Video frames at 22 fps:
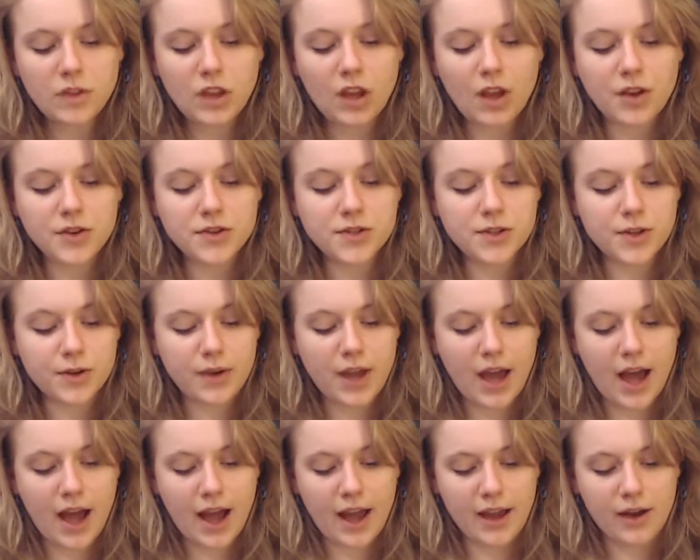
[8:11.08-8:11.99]
So
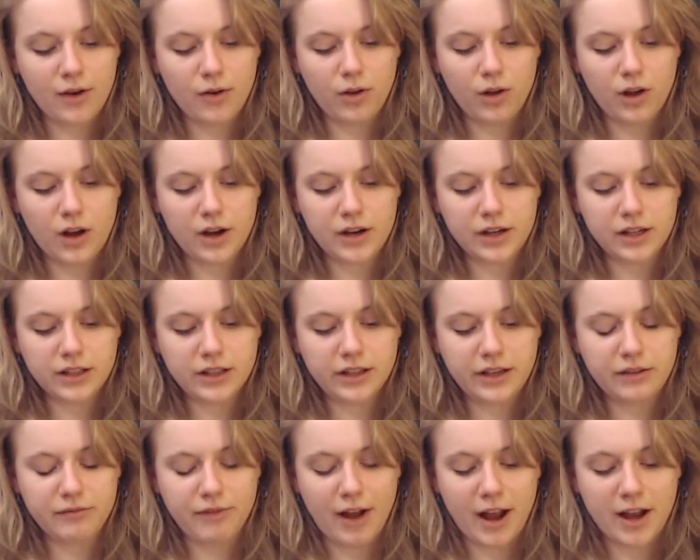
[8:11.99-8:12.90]
yeah, I
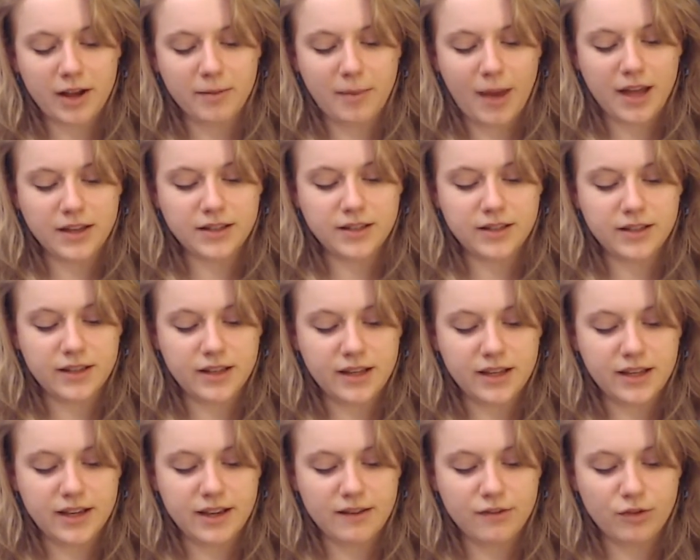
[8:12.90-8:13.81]
wholeheartedly recommend
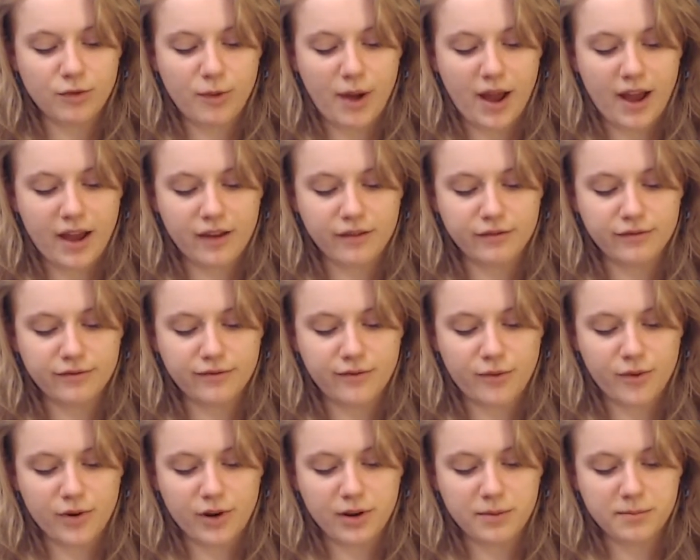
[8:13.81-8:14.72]
the giveaway
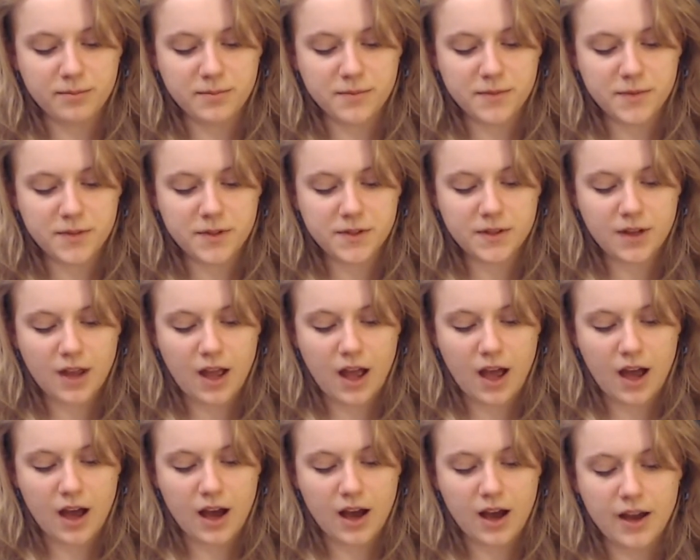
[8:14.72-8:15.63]
forums.
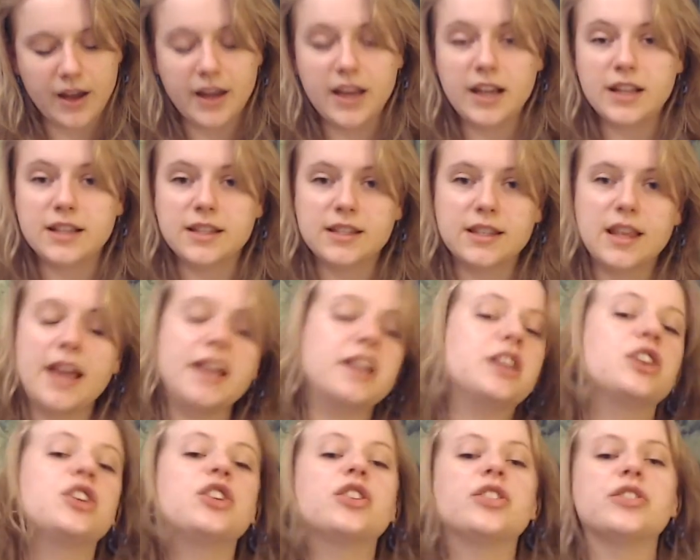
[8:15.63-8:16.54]
It's
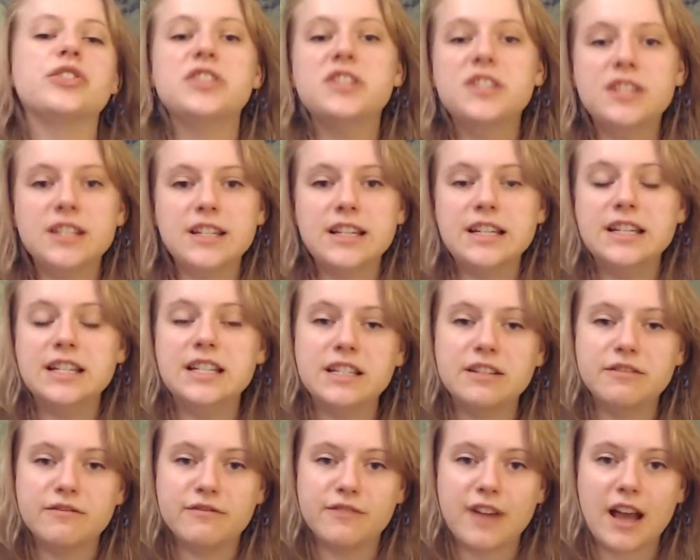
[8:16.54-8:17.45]
like your seed
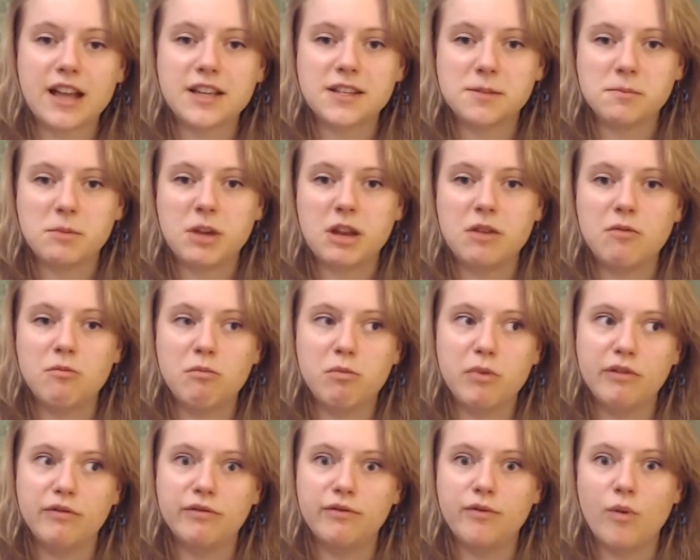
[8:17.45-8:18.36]
investment
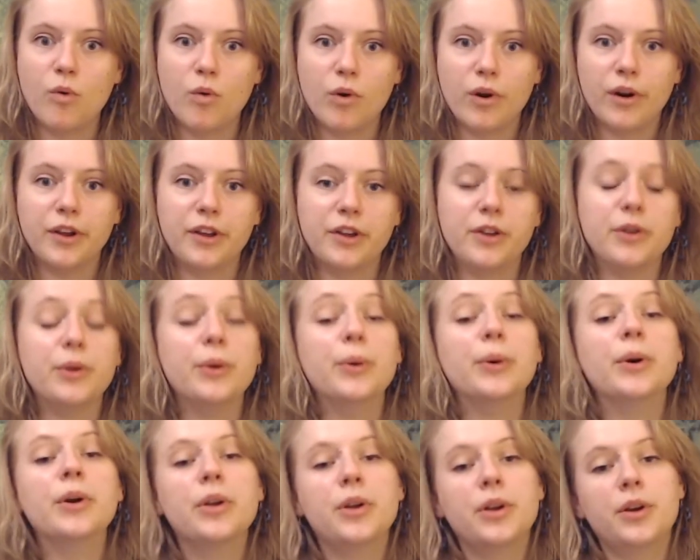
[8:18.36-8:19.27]
before you
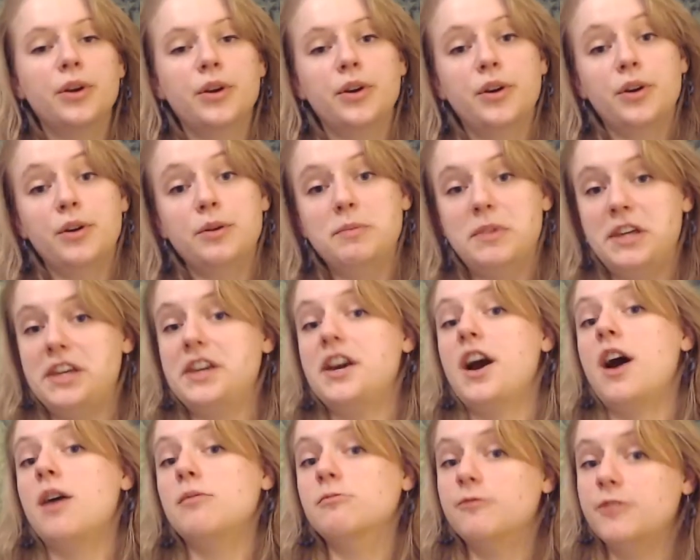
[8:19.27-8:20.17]

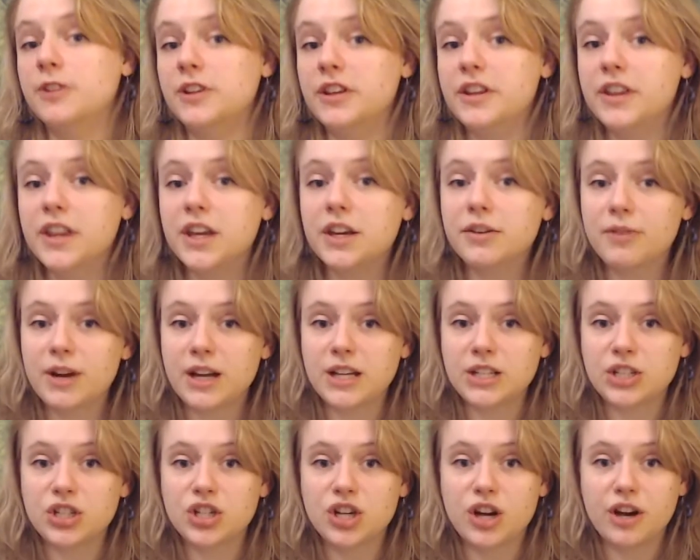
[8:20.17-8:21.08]
become filthy
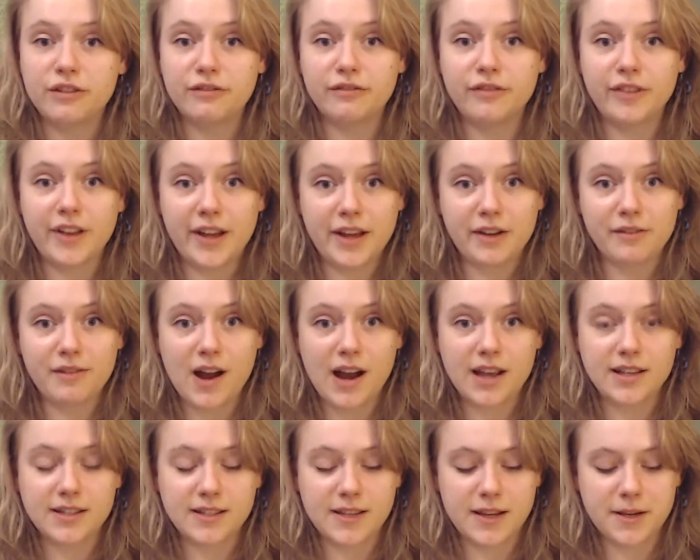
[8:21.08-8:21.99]
rich on Flight
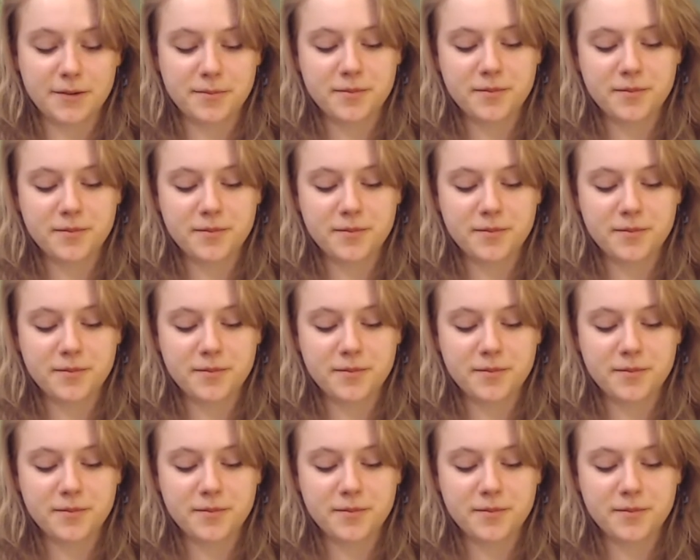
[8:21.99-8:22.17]
Rising.